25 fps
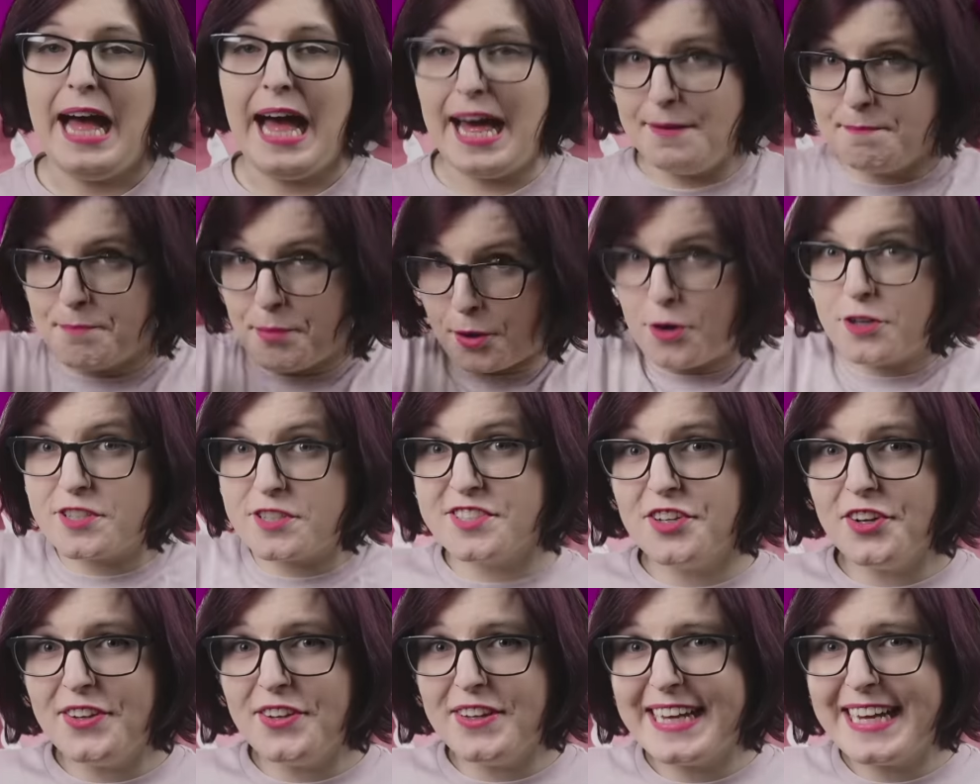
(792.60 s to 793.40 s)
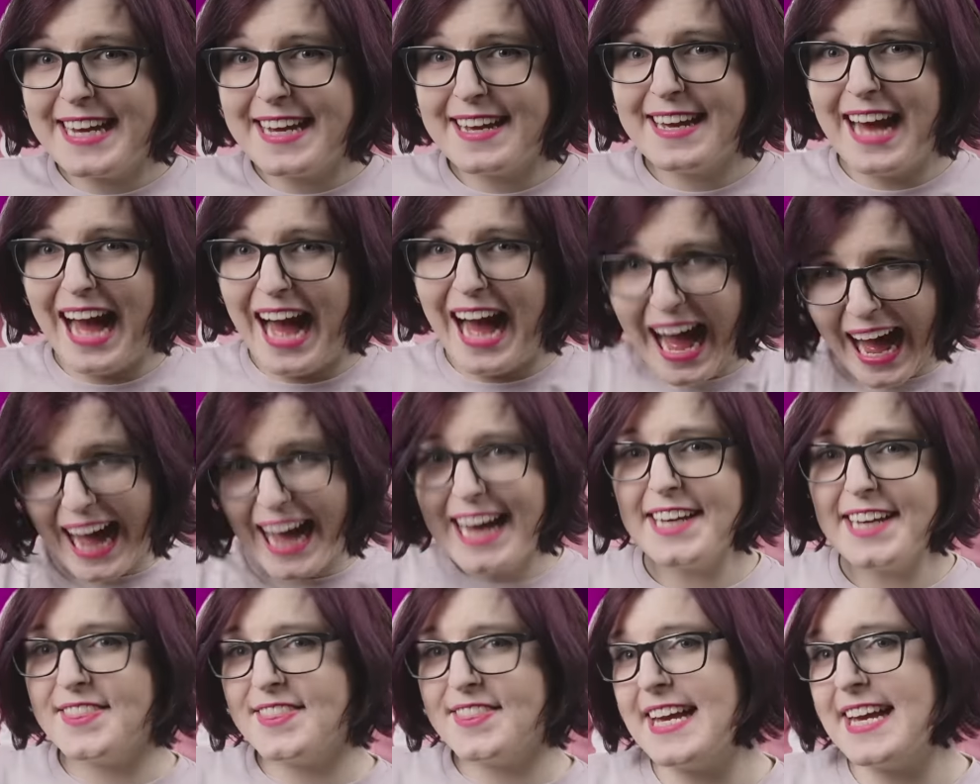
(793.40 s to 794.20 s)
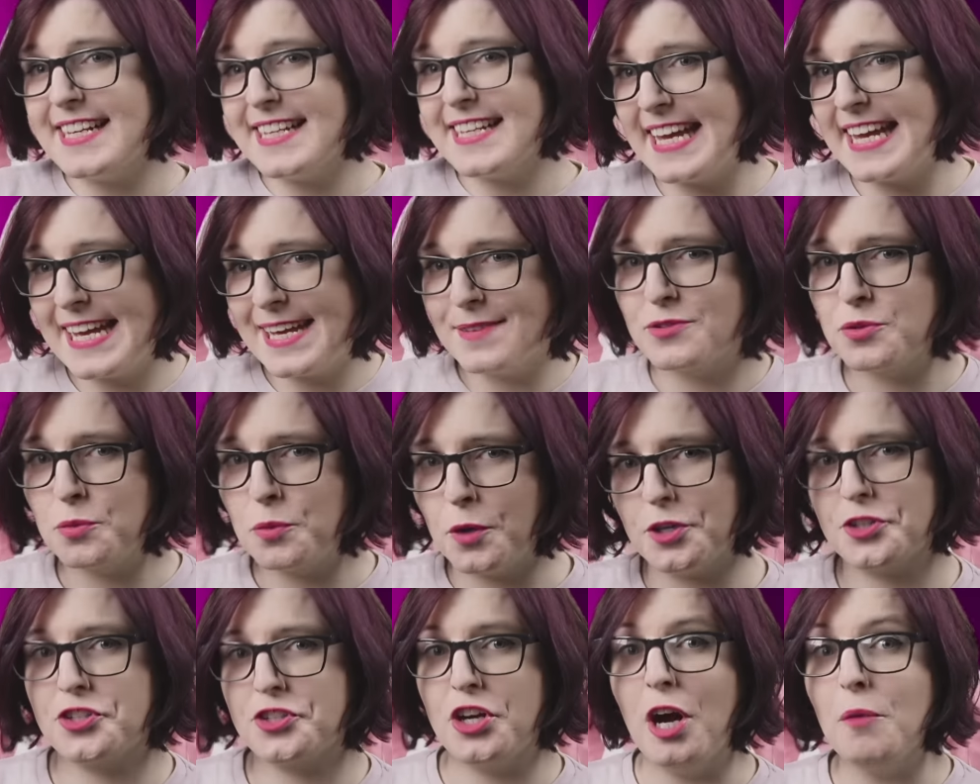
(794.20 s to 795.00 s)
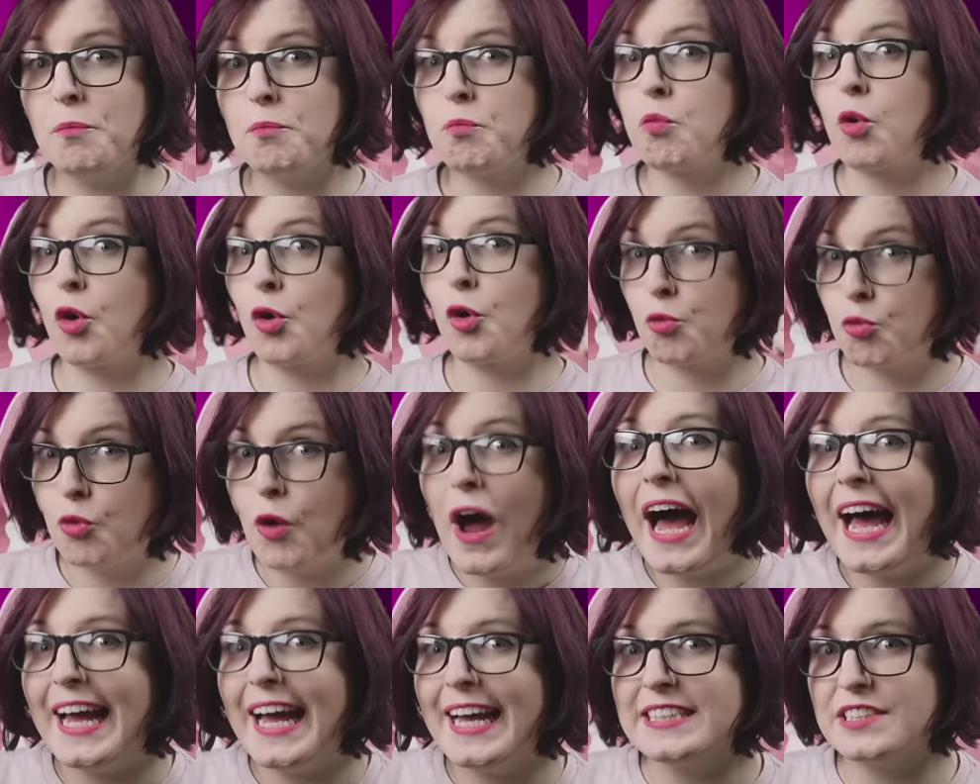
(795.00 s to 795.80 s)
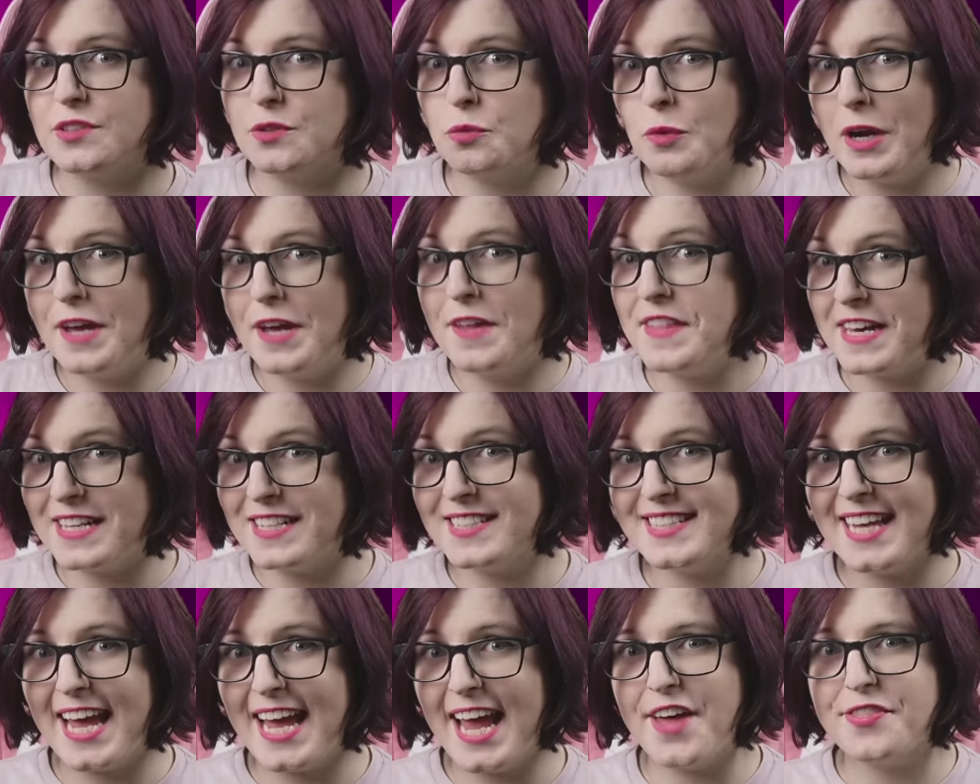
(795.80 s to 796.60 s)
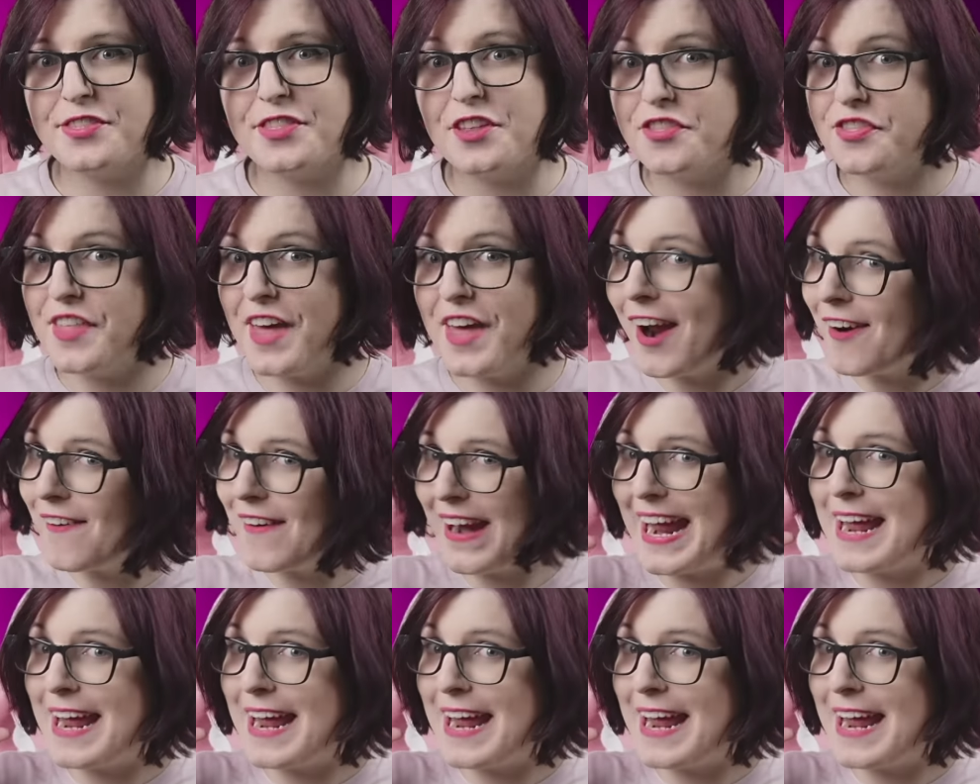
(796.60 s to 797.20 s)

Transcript: And personally, I think Games Workshop were right when they said that they're